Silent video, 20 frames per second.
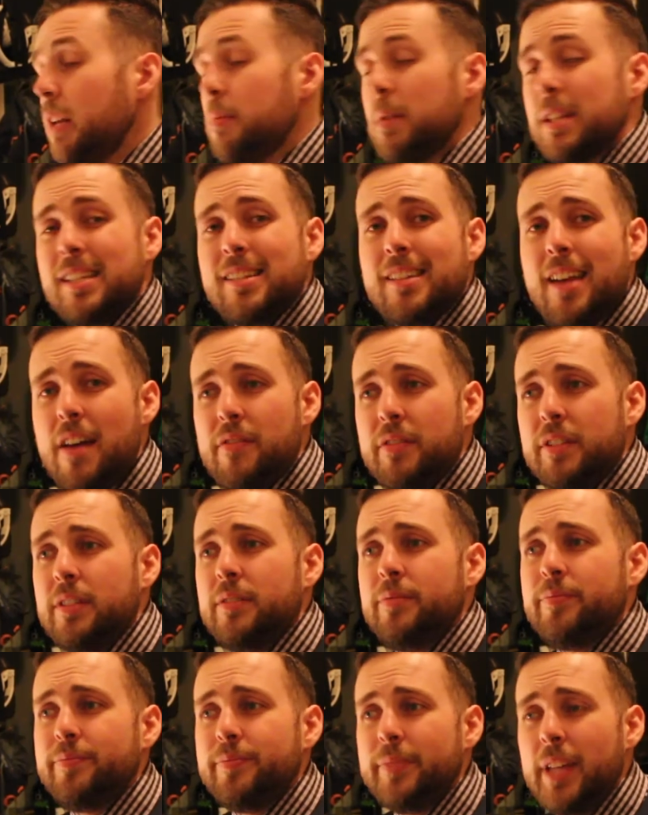at
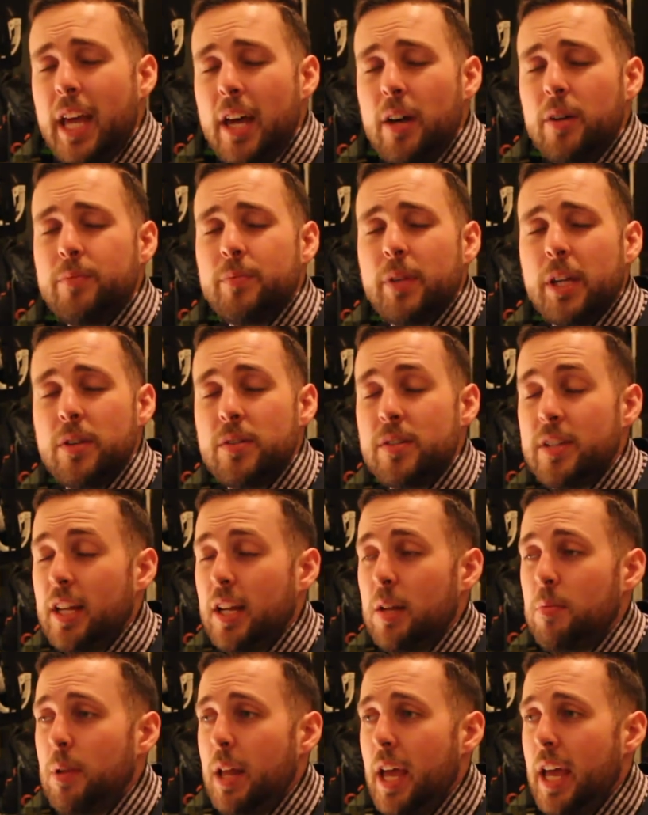7 now. I used to get
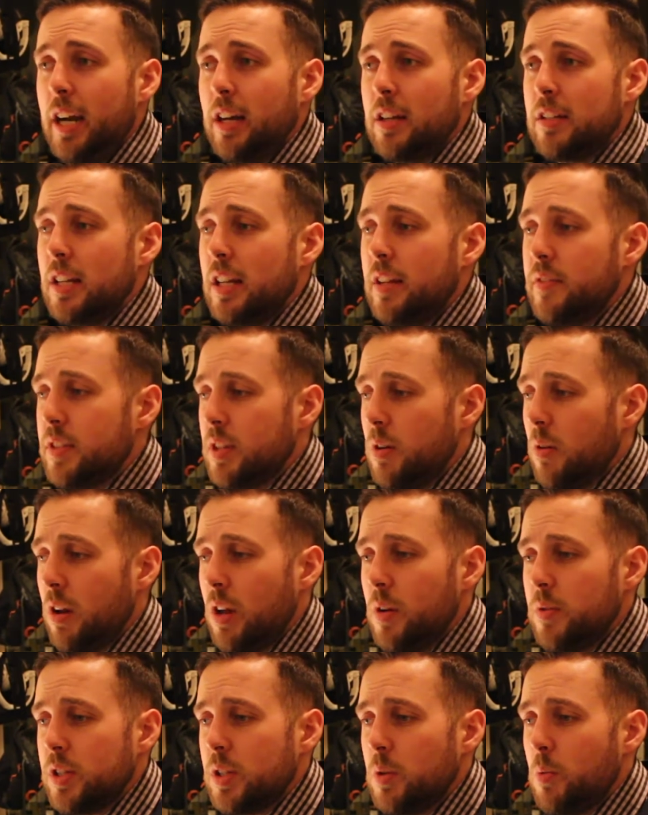up later because I live so
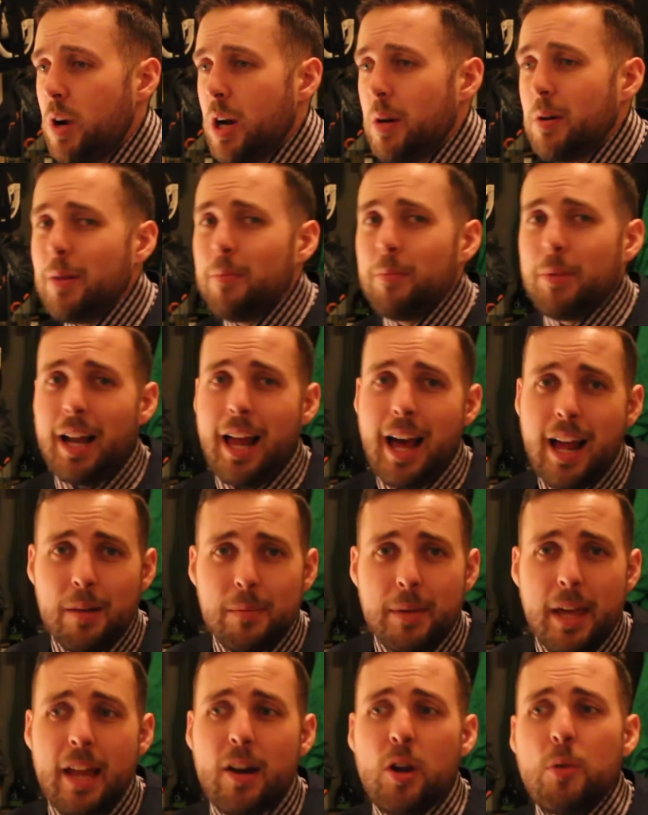close to work. I'm glad
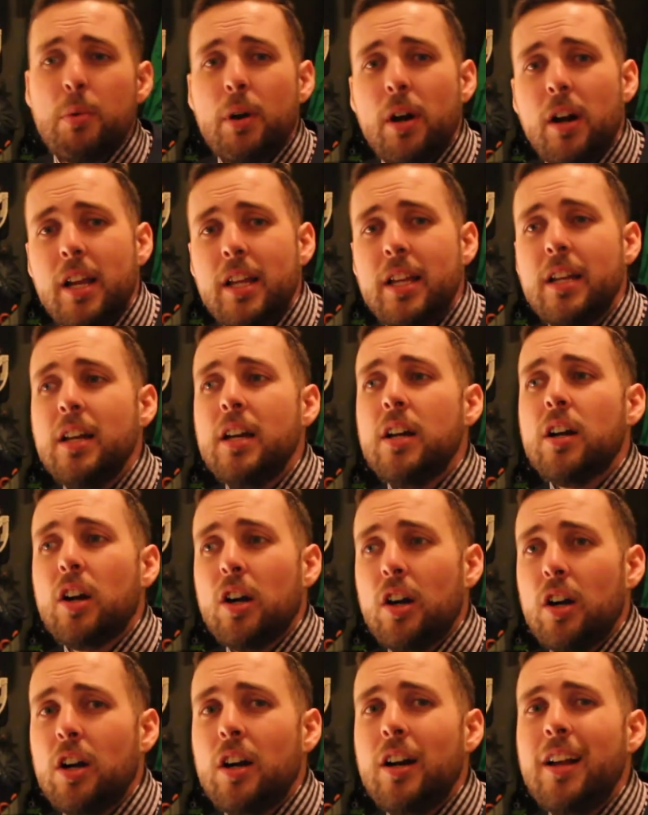I'm getting up early.
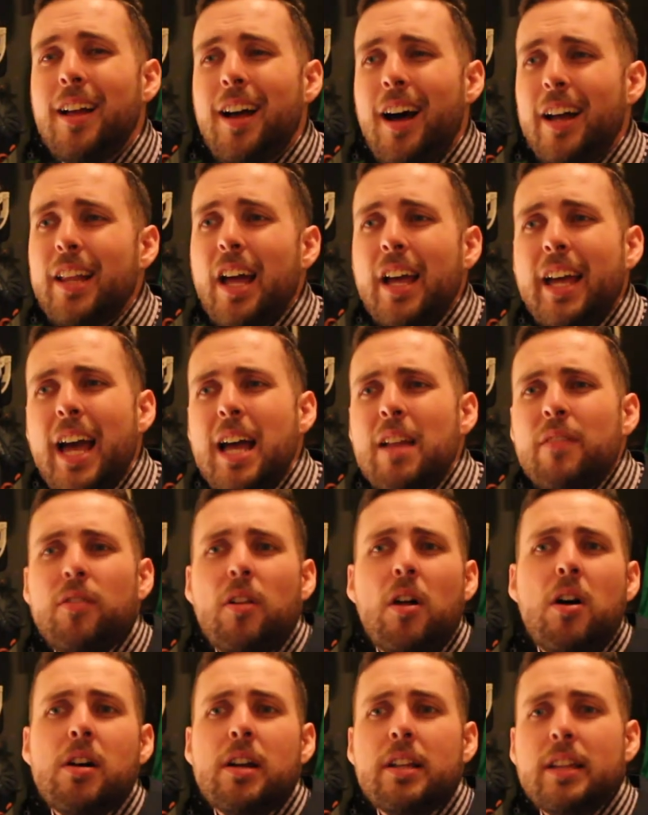I can't
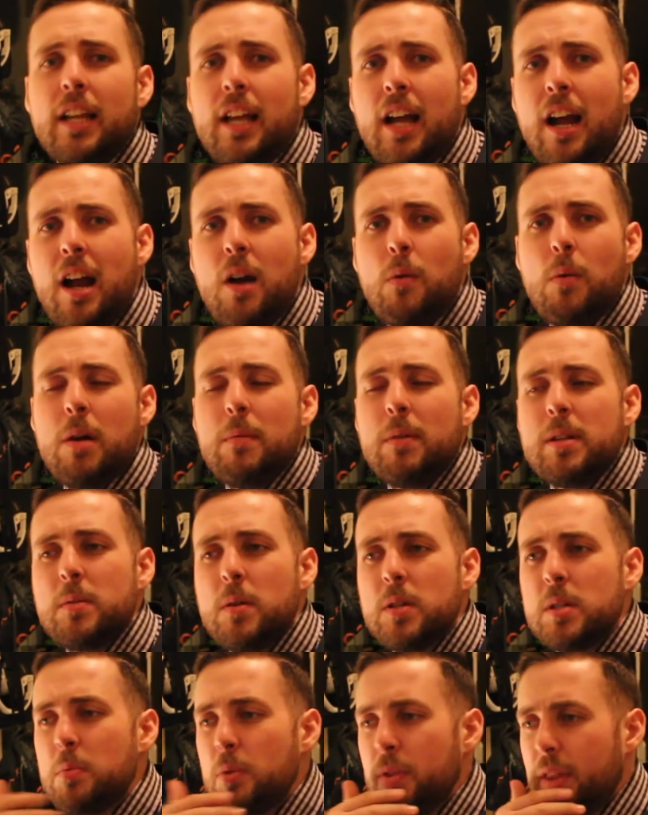vlog in the car. Where am I
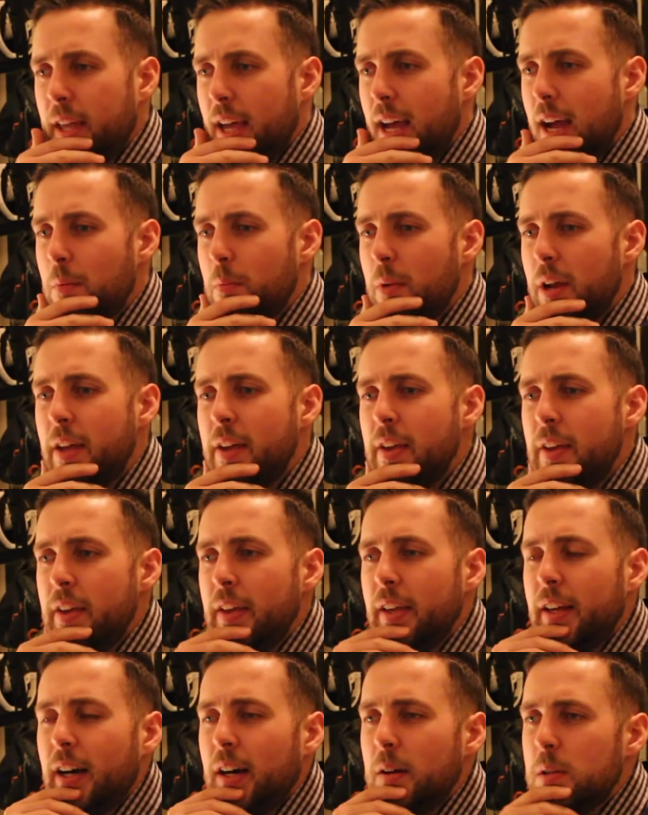supposed to put the camera?
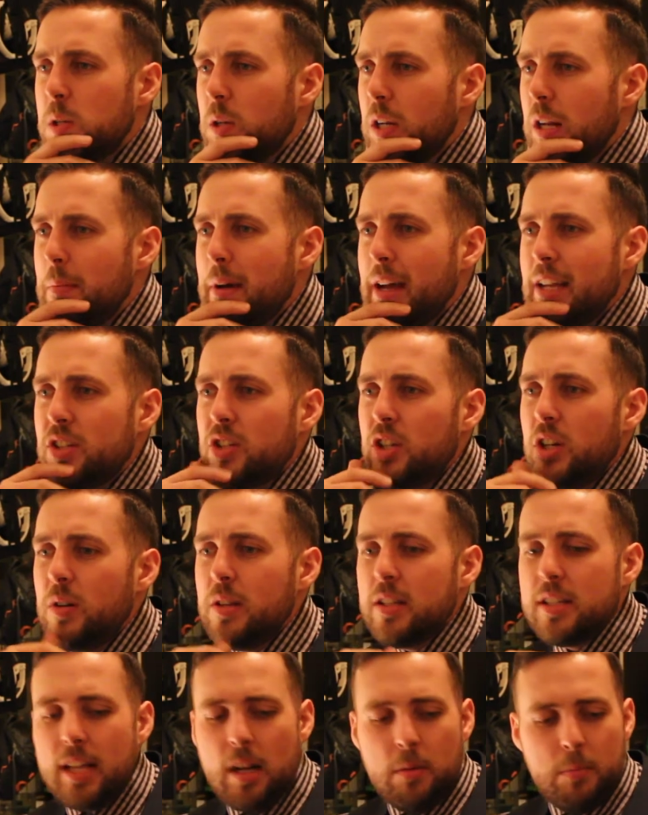I was looking at Max
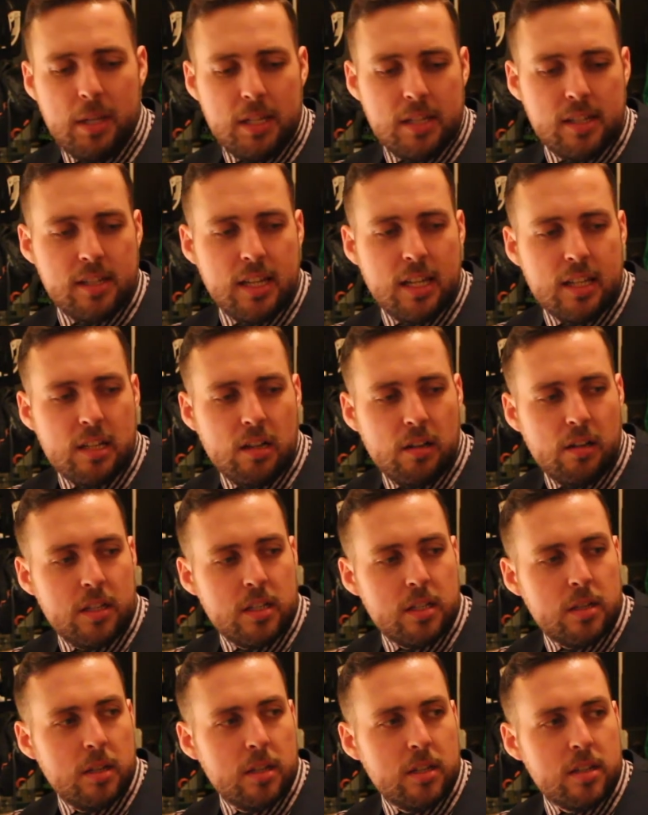tuning setup. He sits on
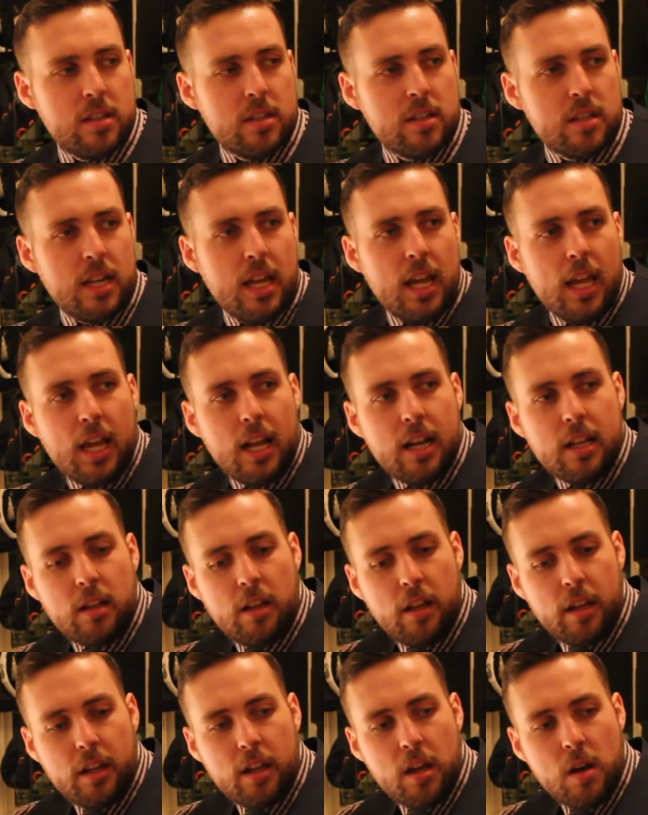this stick and
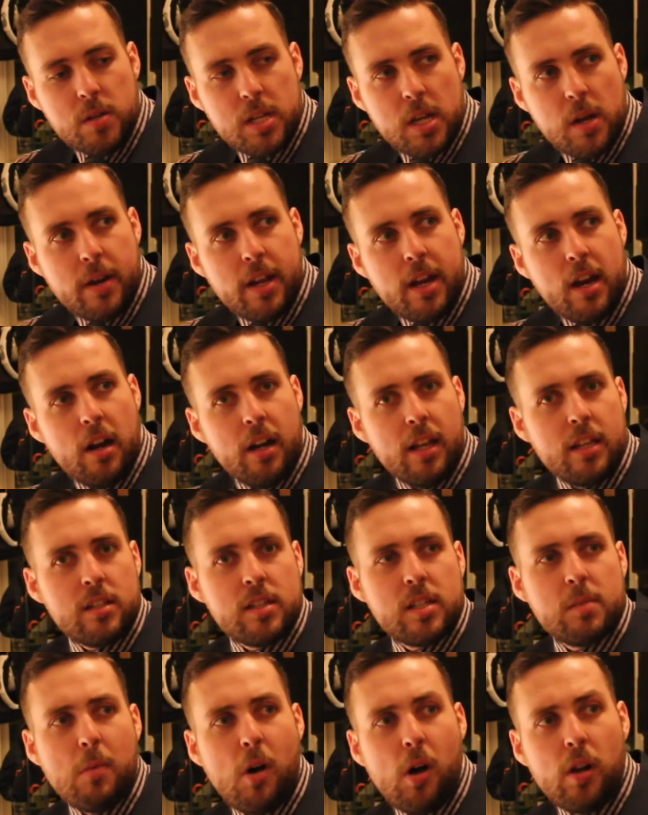it goes out here, and he's a
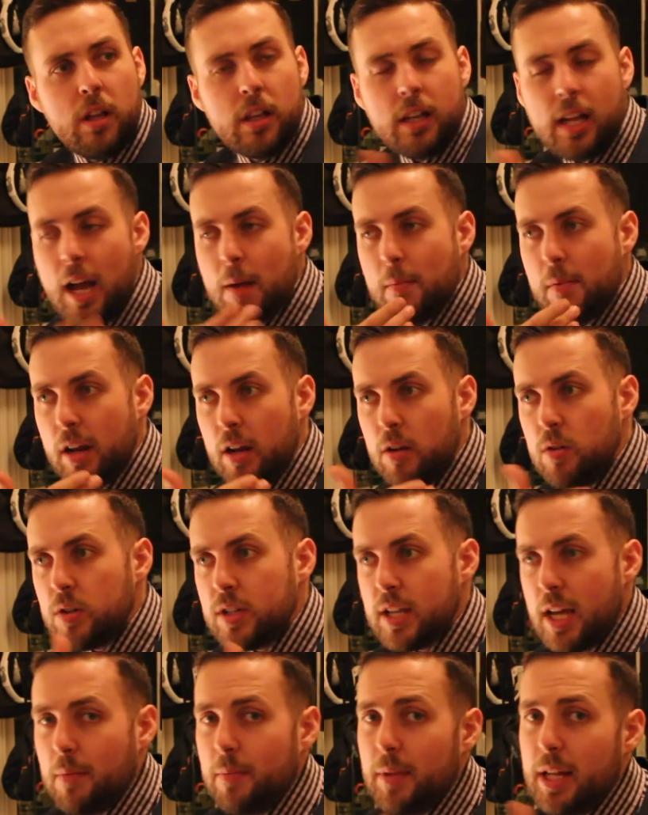small little camera and it
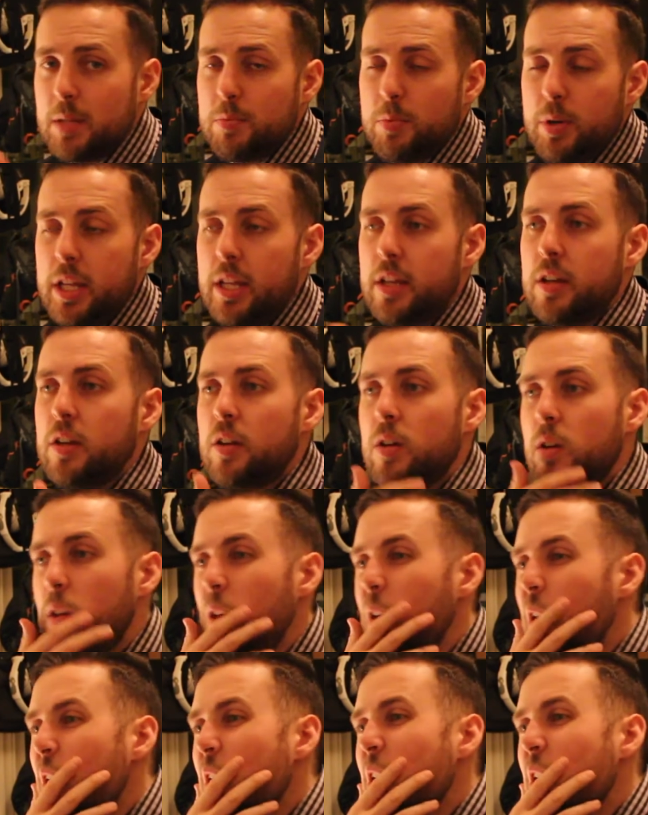looks at him. That's pretty cool.